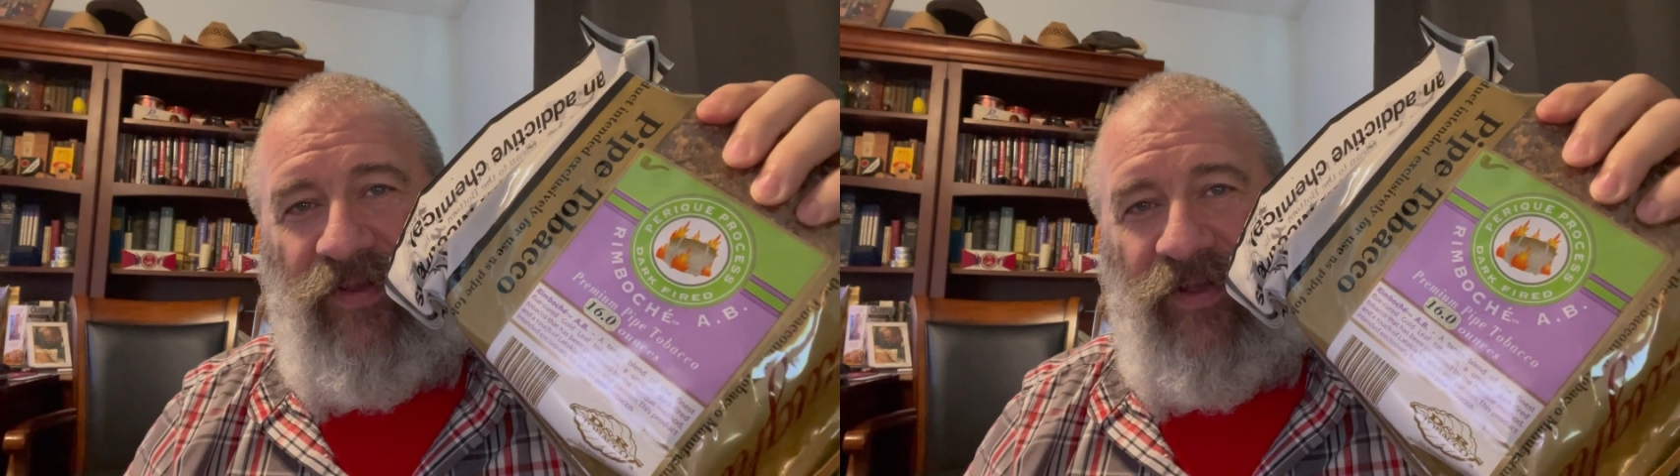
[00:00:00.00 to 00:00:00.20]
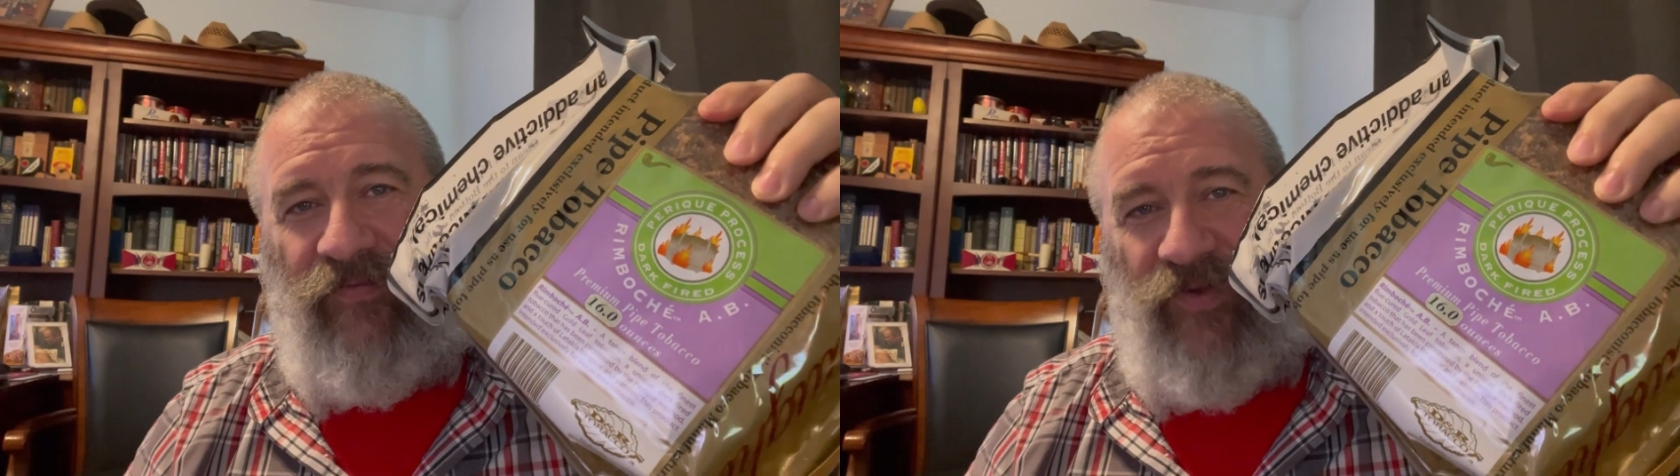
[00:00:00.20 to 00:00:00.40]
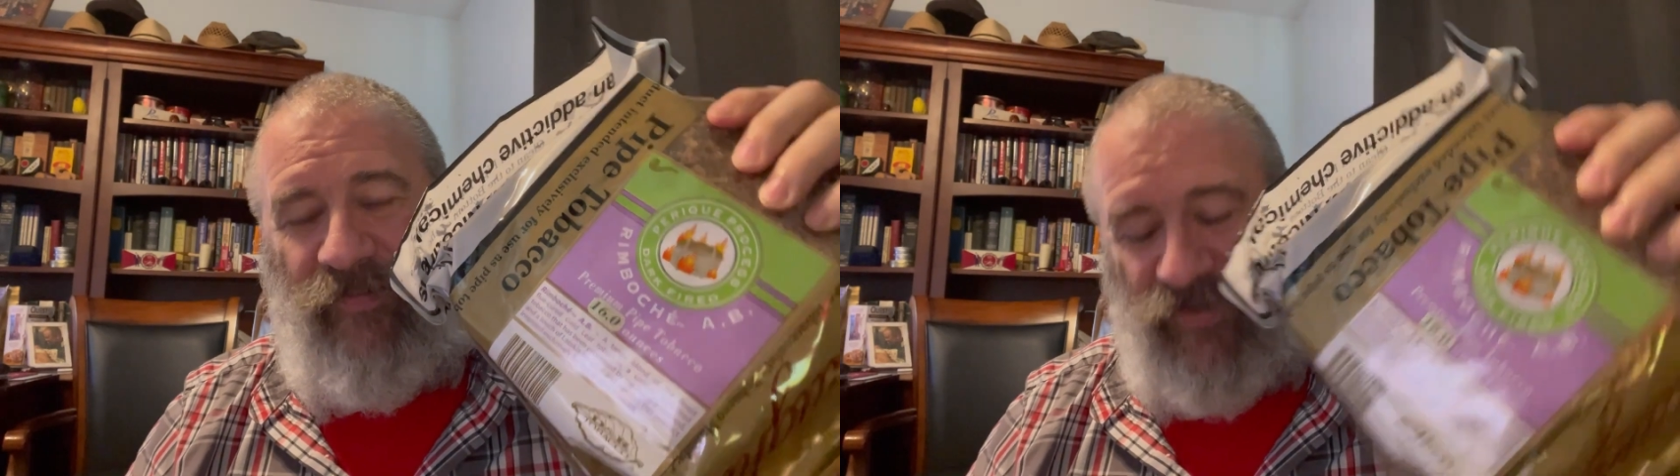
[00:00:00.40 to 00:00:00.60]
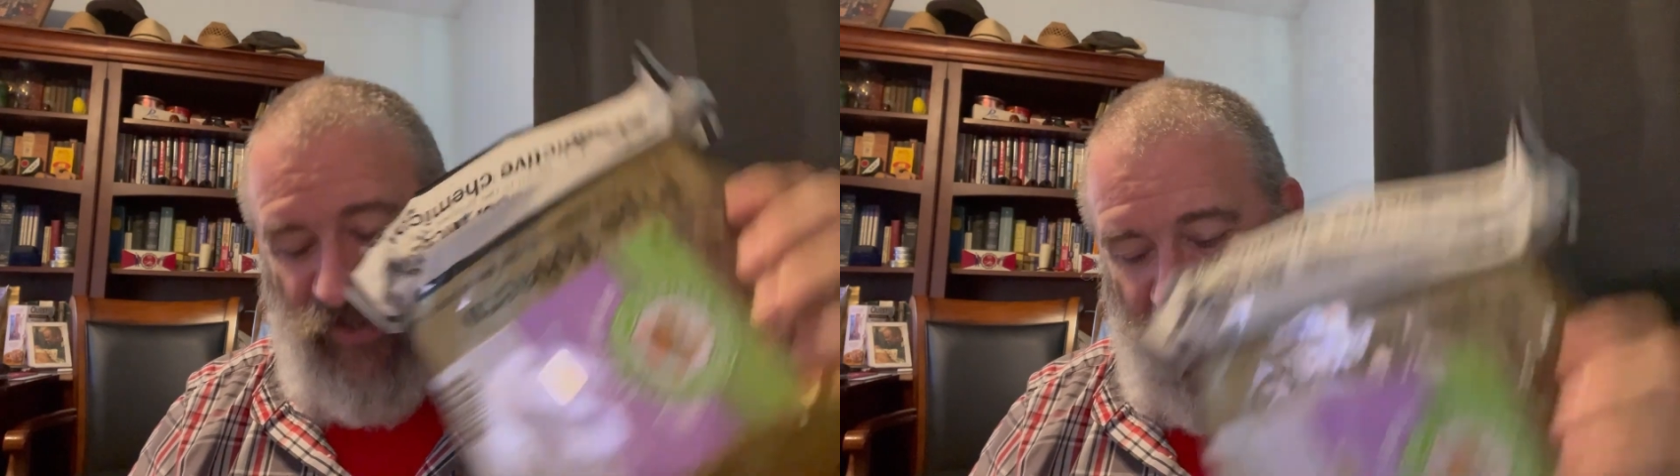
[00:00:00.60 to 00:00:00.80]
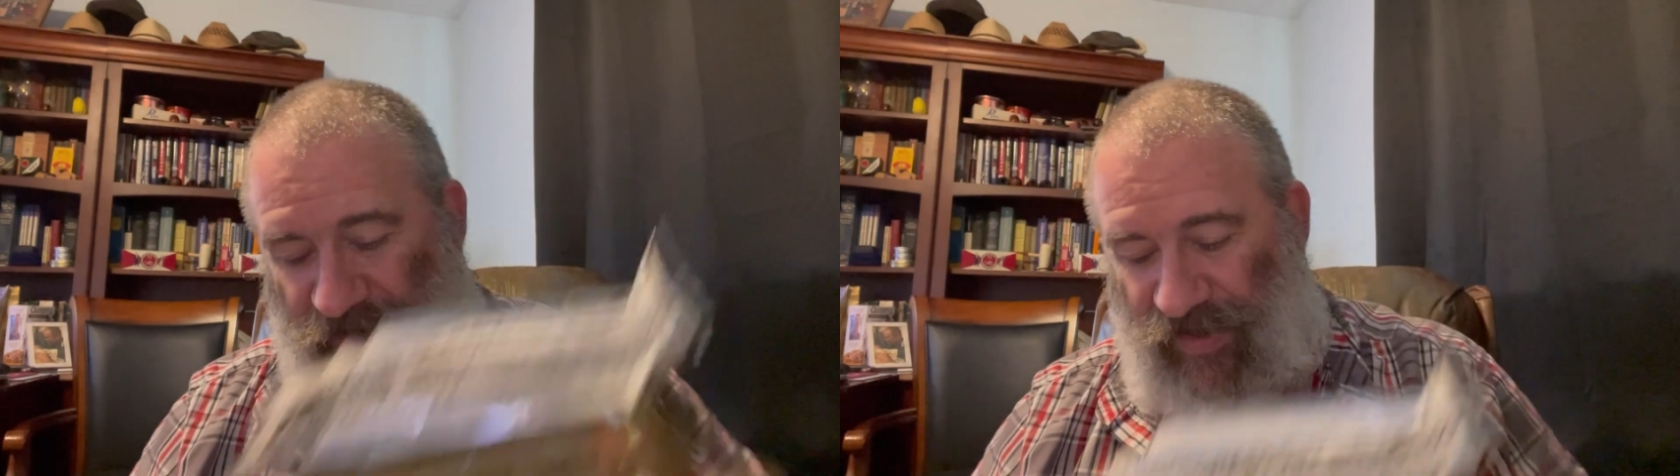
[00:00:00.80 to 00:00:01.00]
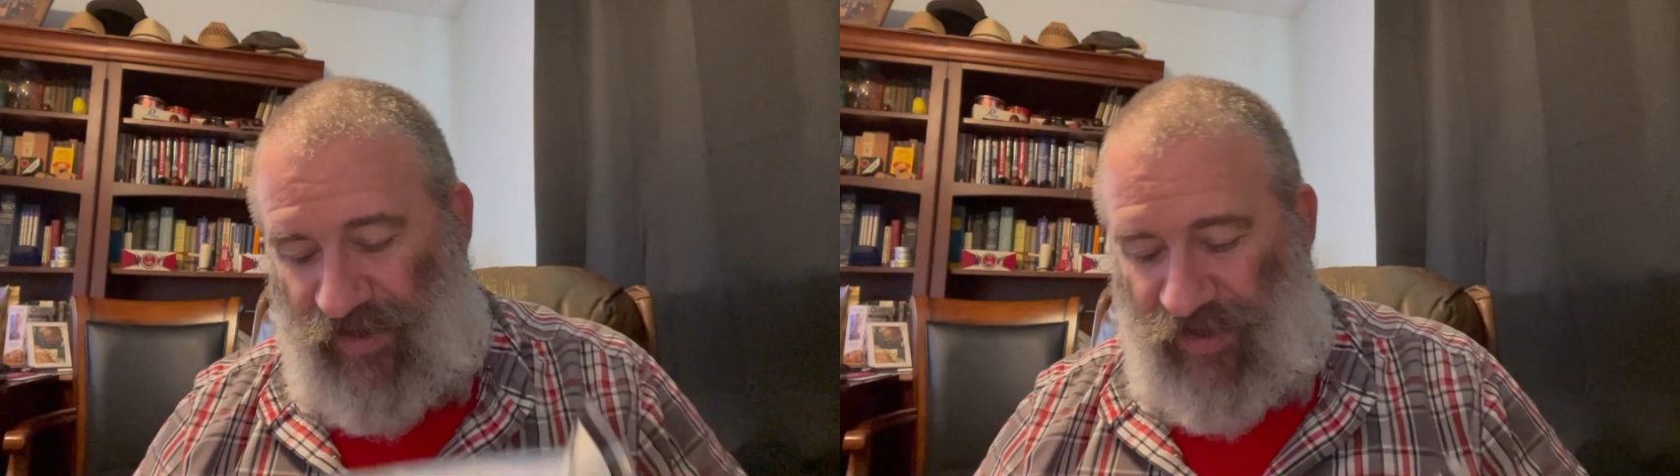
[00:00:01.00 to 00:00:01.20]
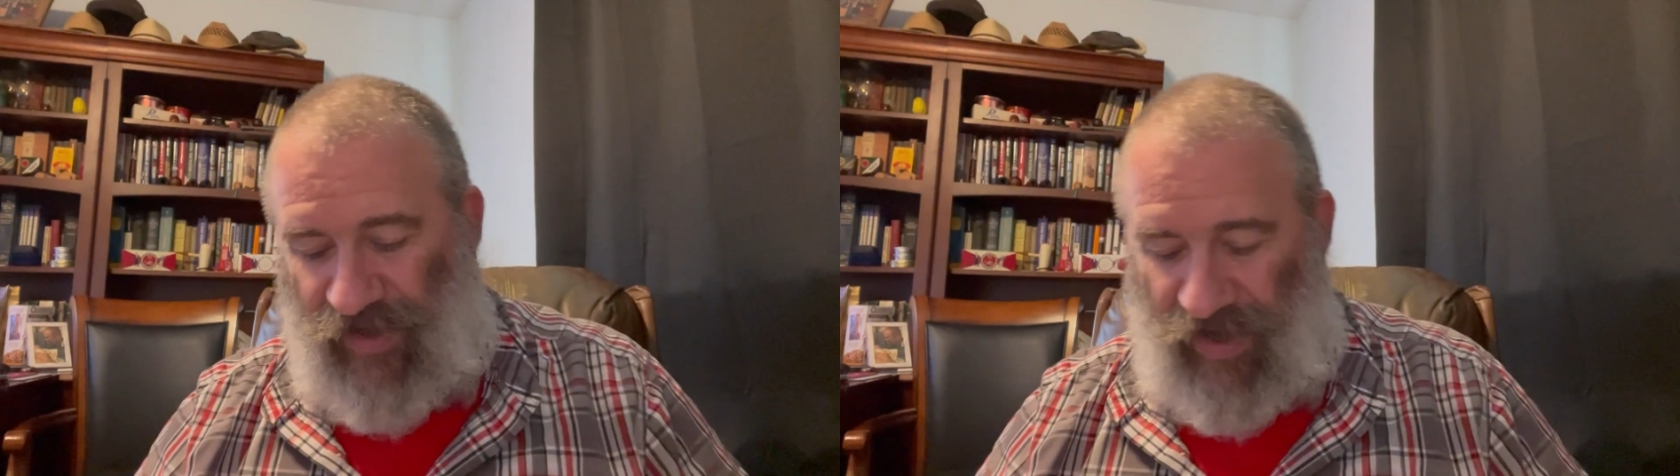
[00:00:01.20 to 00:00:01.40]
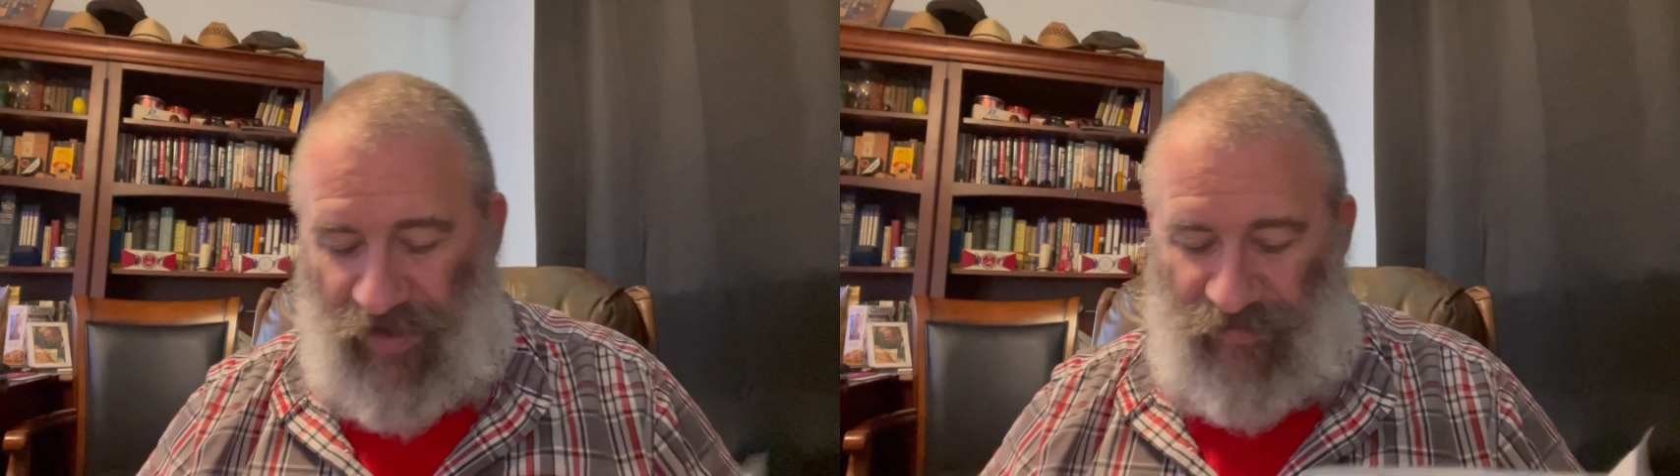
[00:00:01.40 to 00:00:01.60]
of Rinpoche
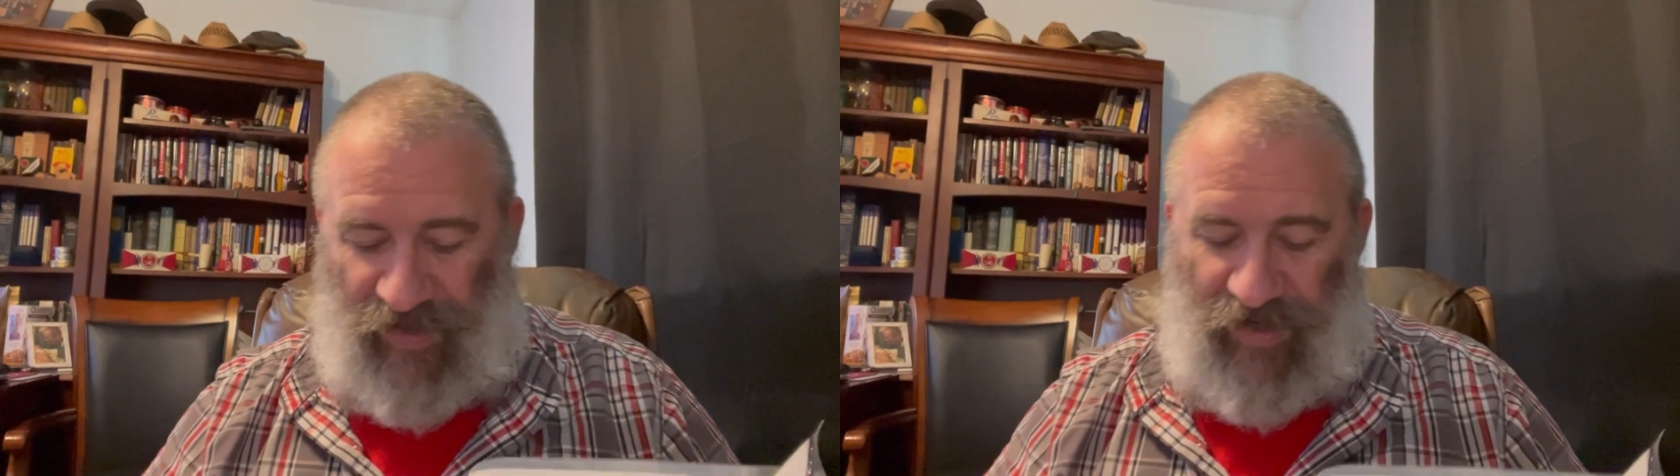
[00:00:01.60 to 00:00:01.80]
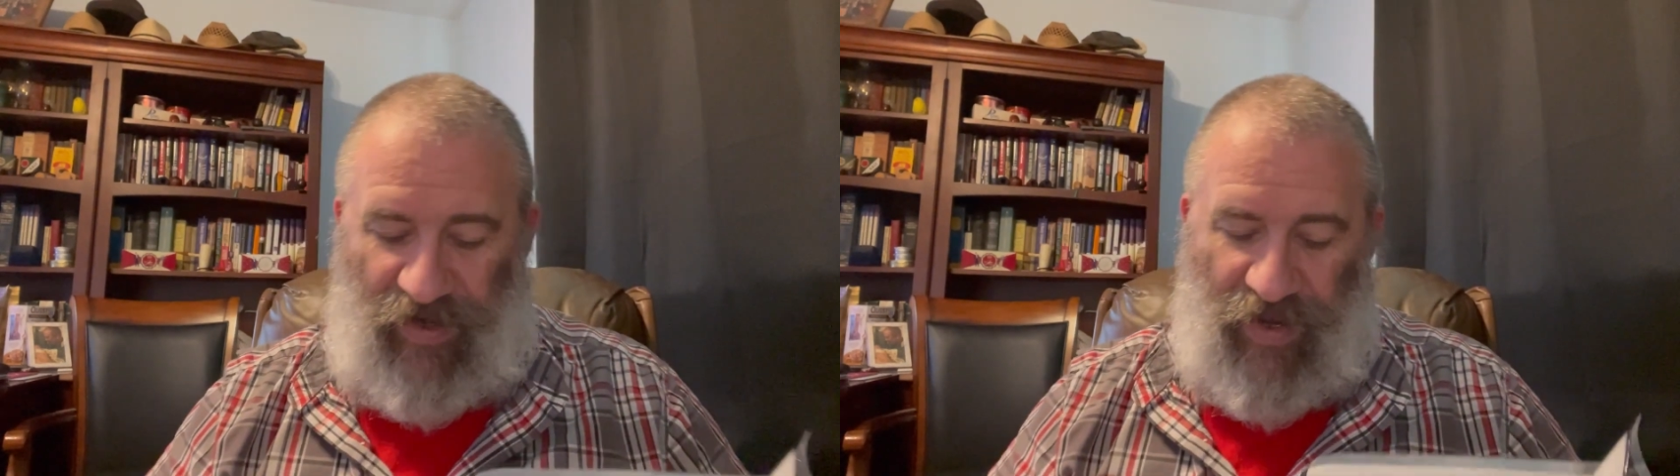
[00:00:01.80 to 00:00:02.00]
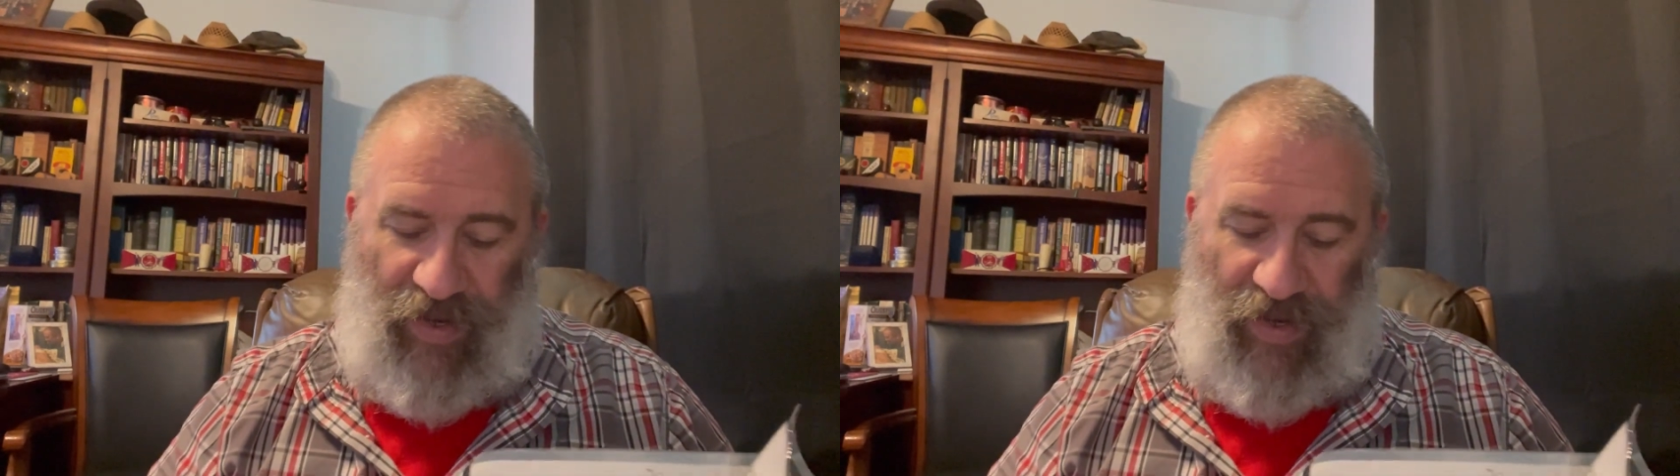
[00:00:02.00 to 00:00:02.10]
AB